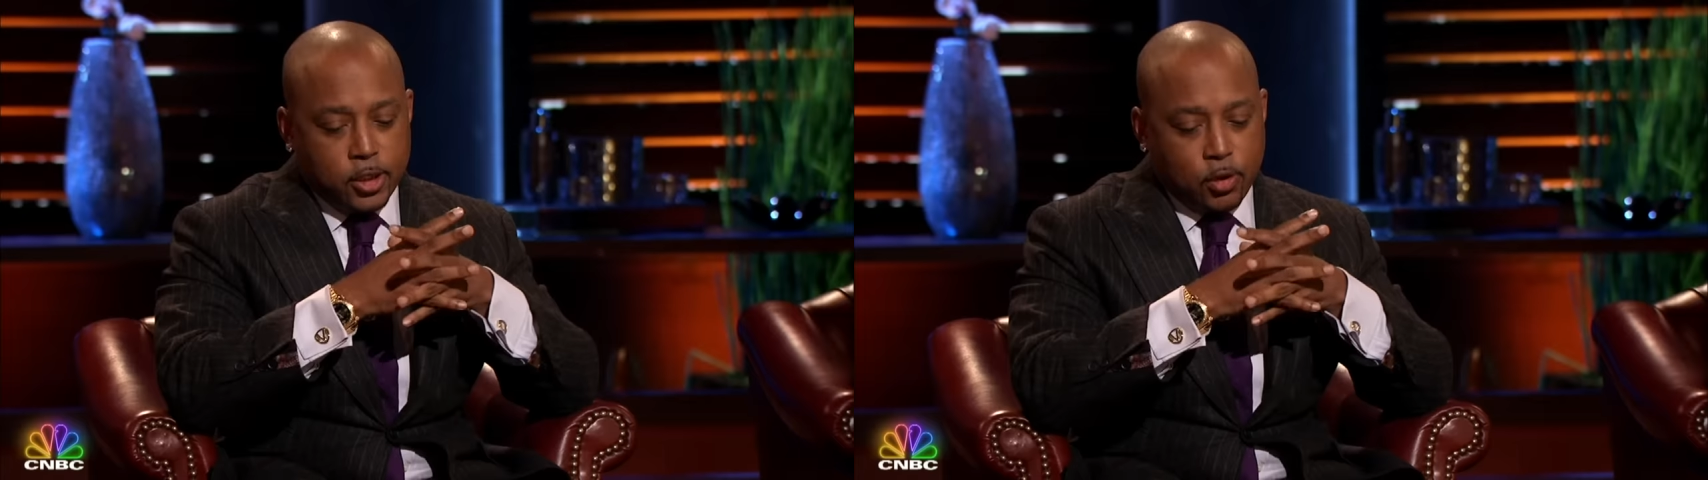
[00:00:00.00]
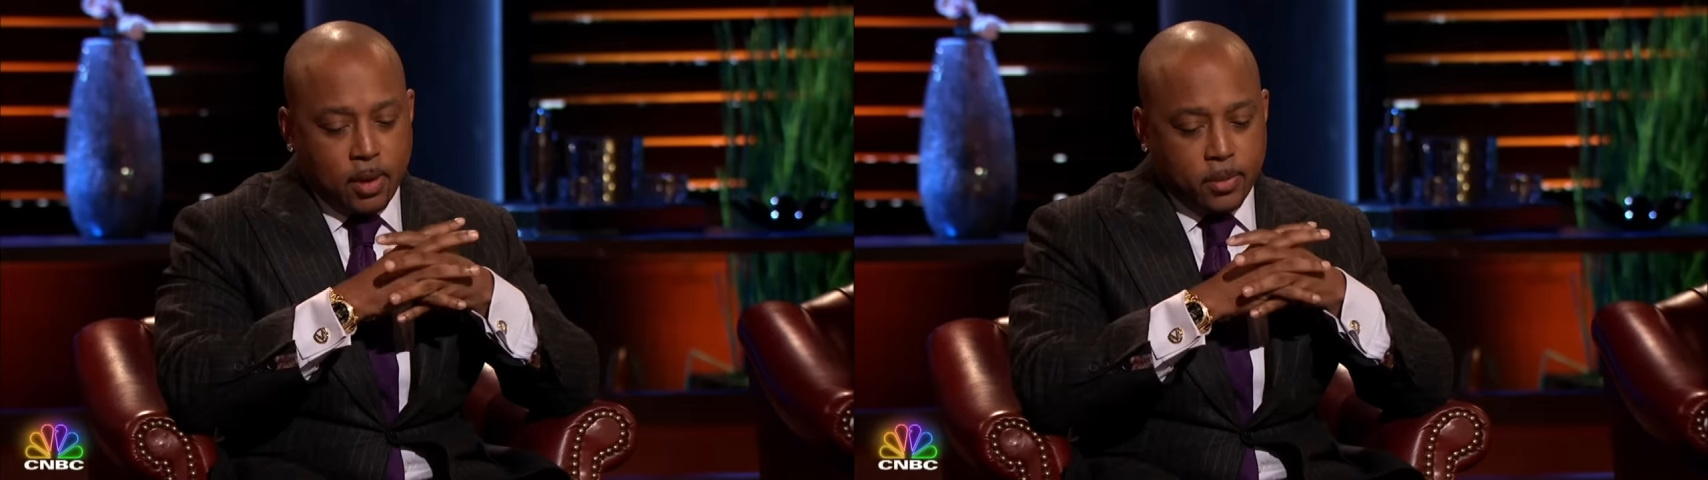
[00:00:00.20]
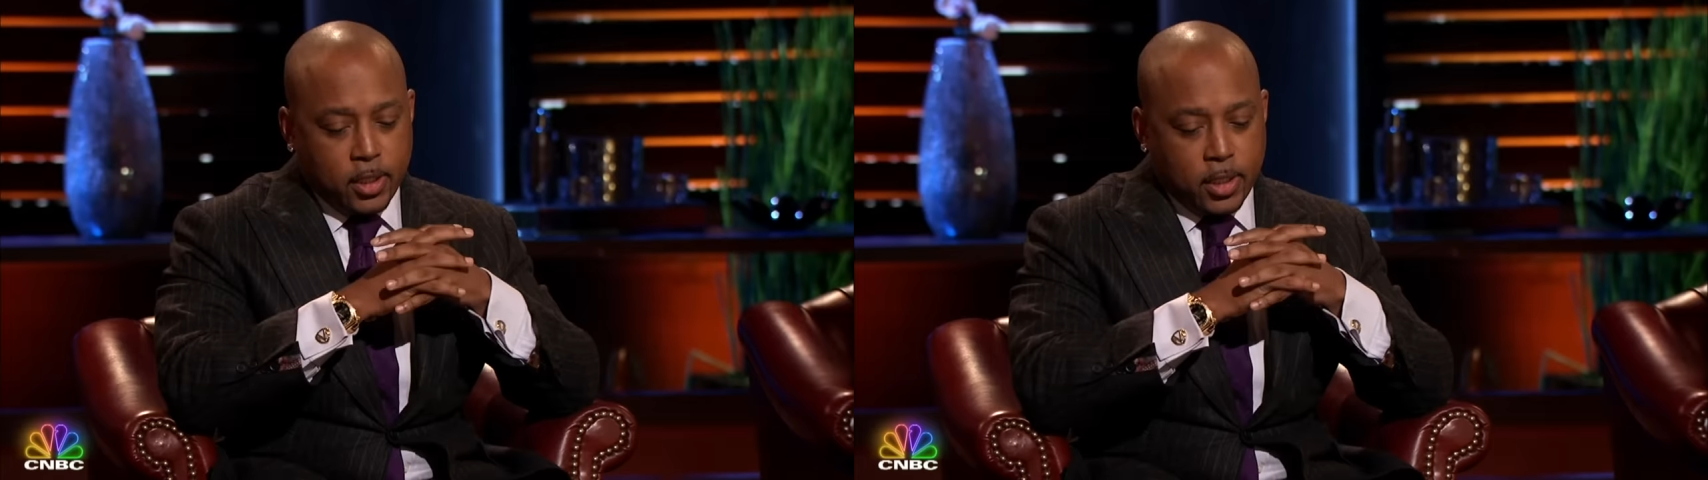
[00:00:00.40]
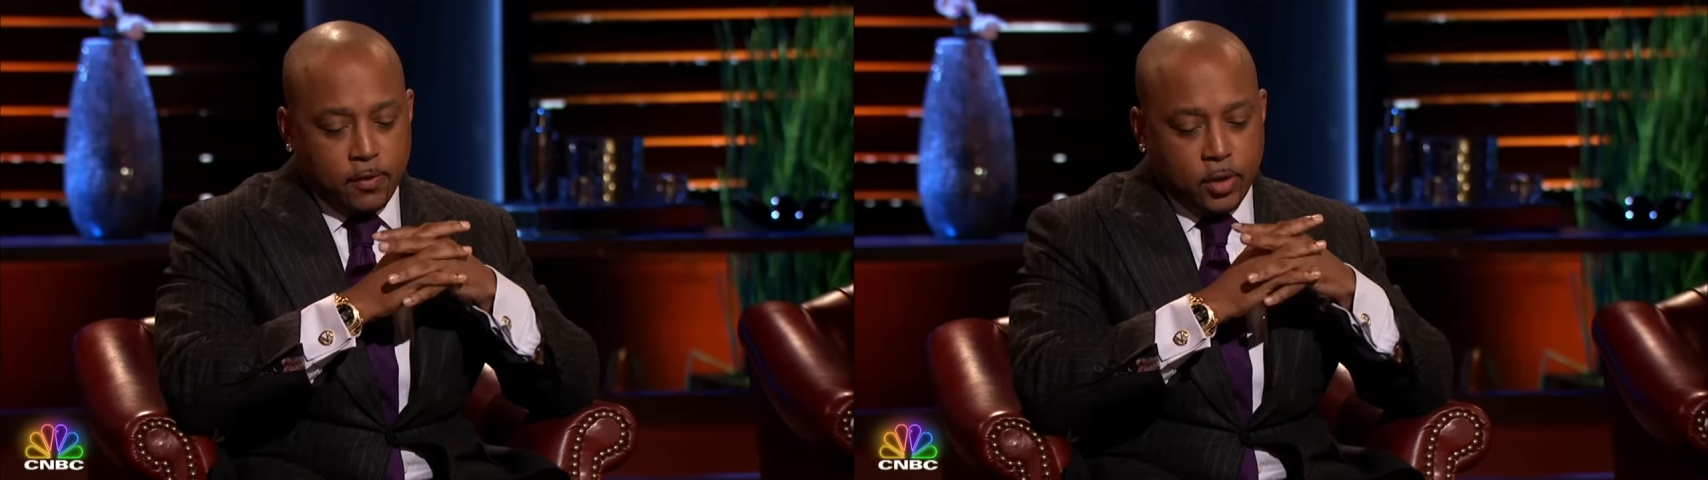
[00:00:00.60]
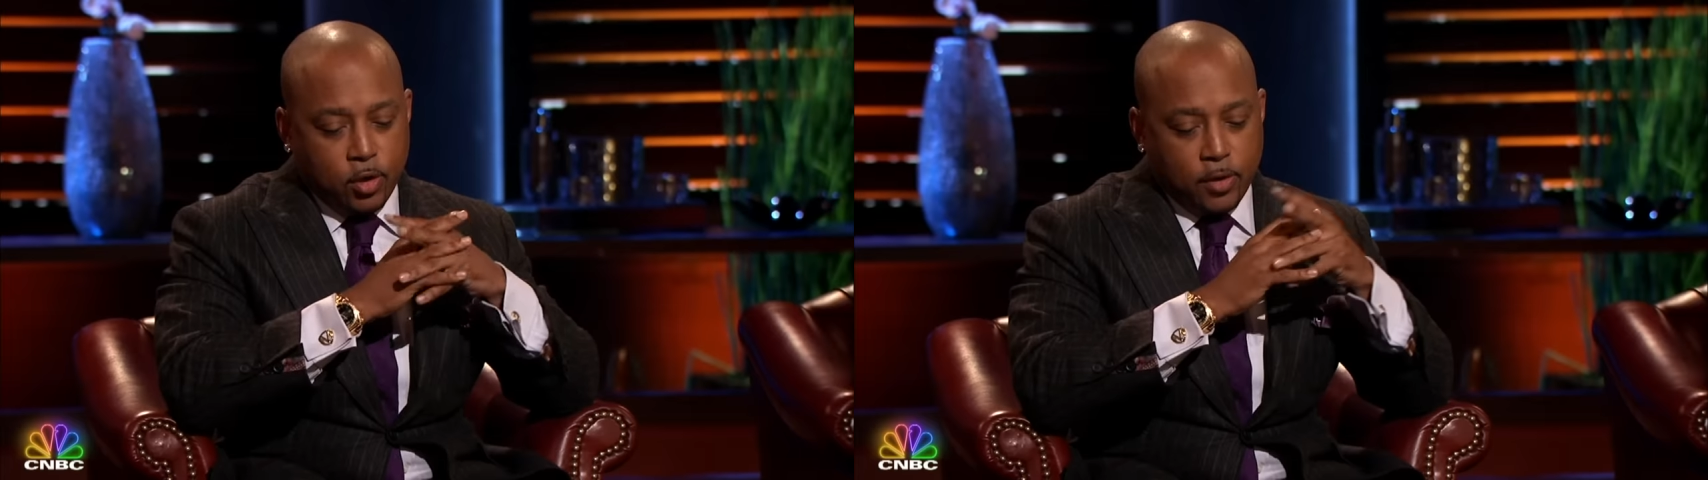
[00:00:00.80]
So I'm going to give
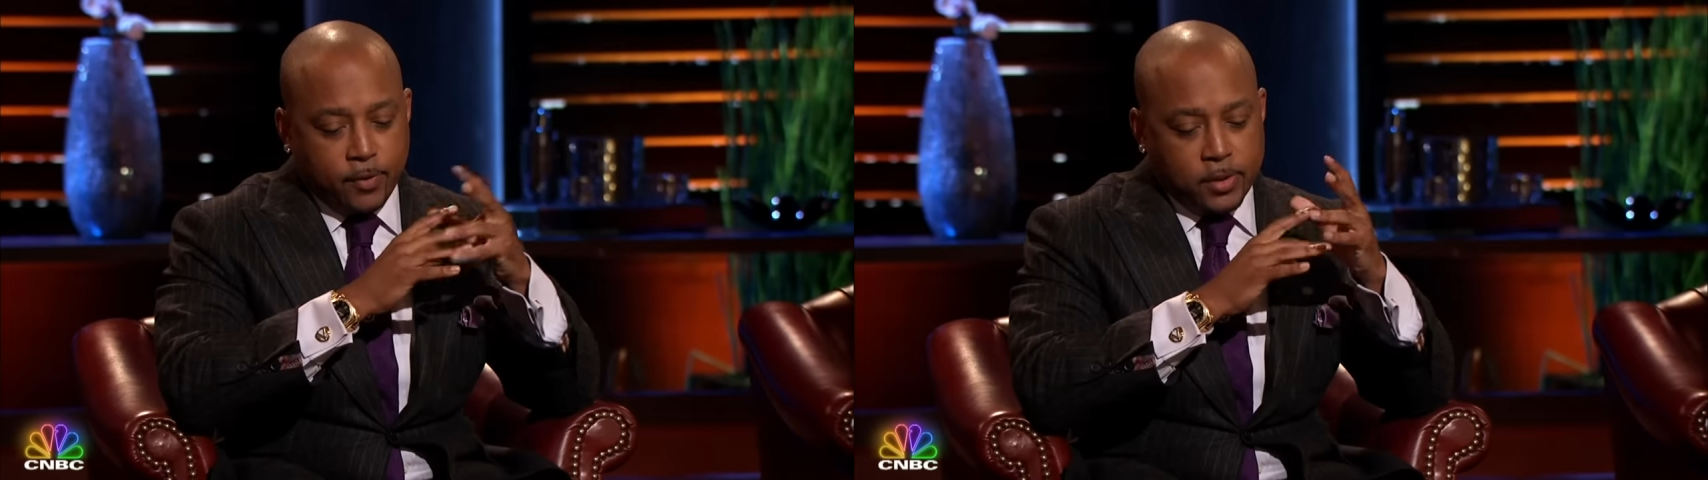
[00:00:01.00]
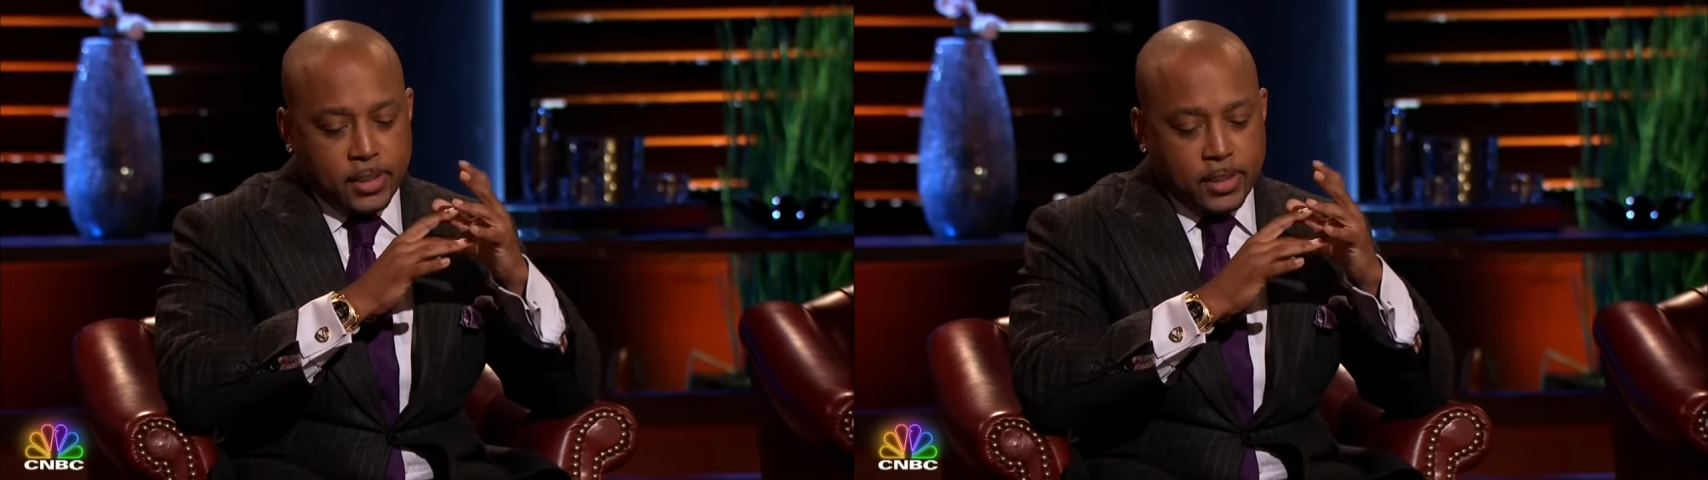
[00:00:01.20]
you an offer of